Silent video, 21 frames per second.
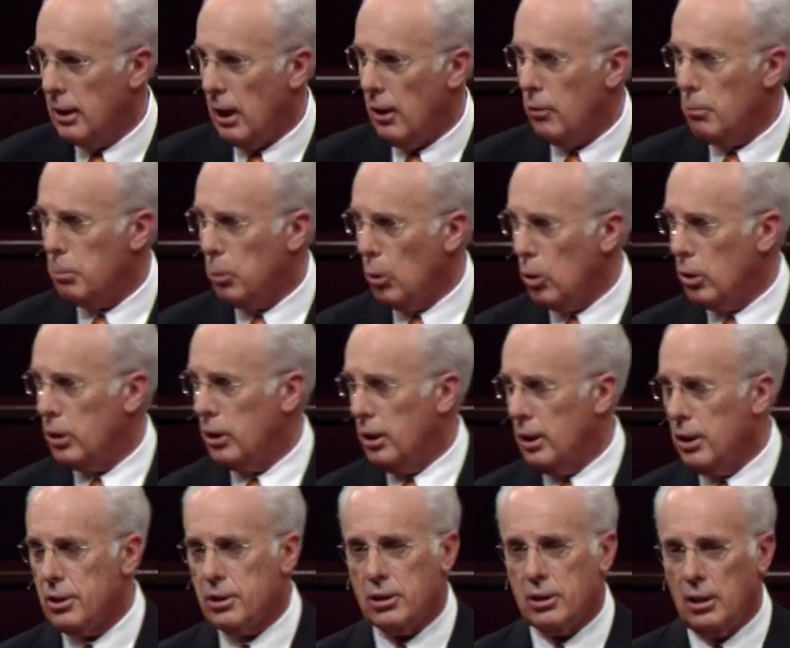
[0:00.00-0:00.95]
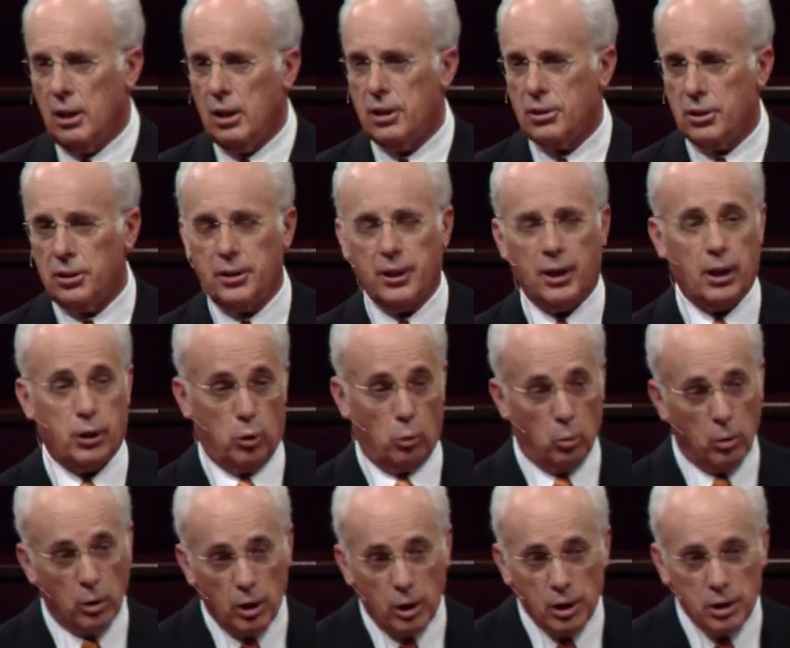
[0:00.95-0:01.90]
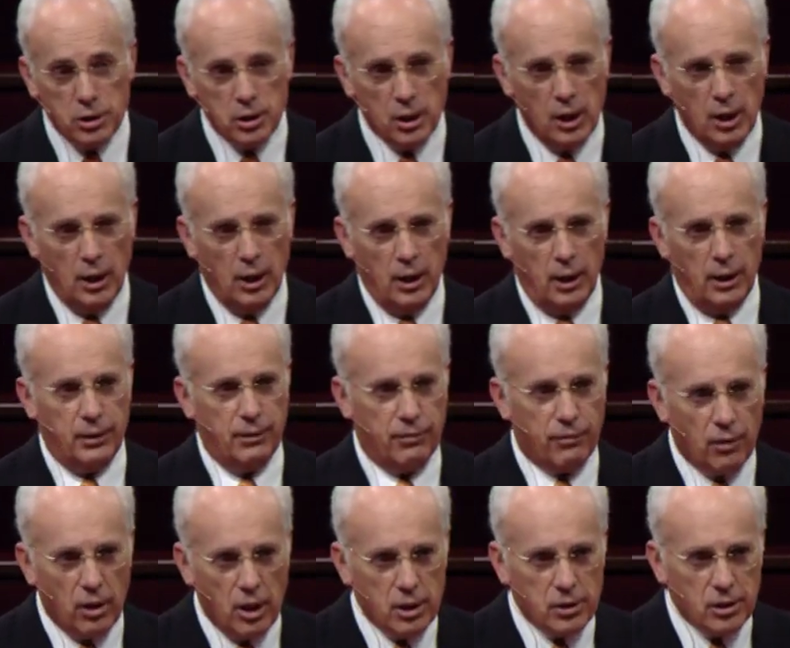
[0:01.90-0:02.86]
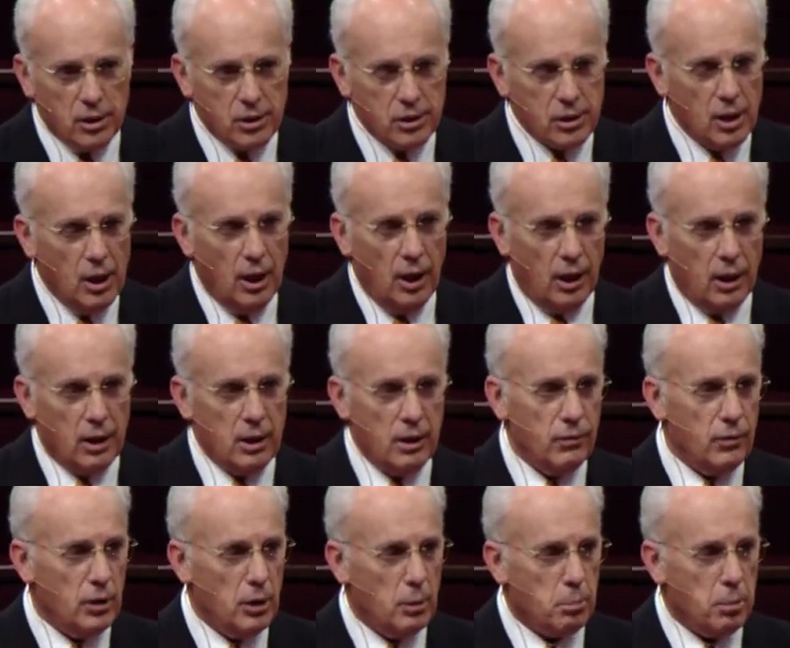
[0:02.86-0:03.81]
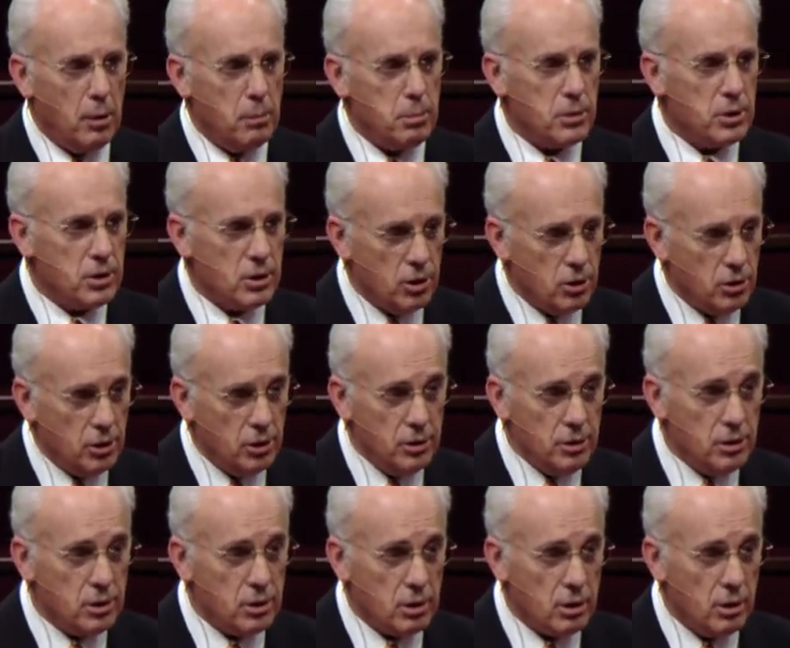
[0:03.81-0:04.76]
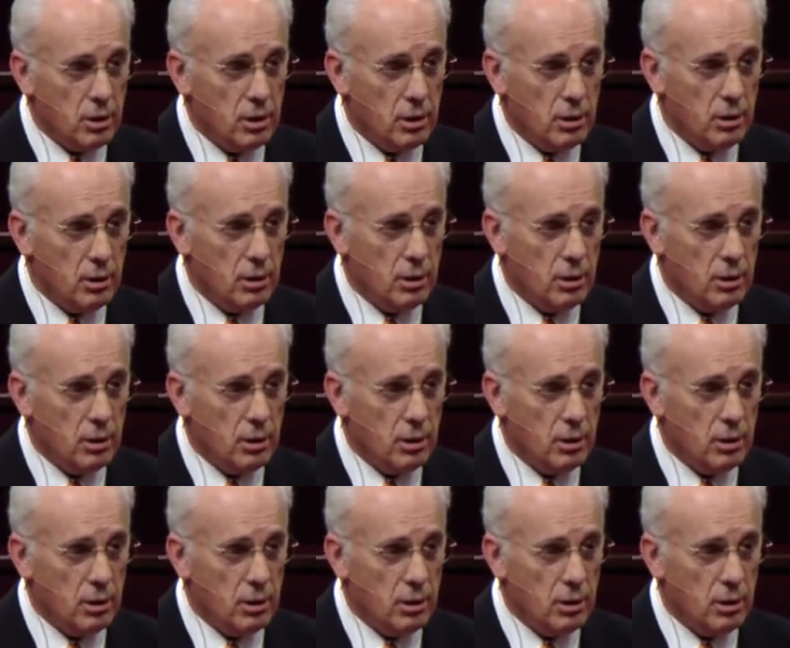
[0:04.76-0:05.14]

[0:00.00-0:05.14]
How important it is, is it to get the words and the phrases and even the prepositions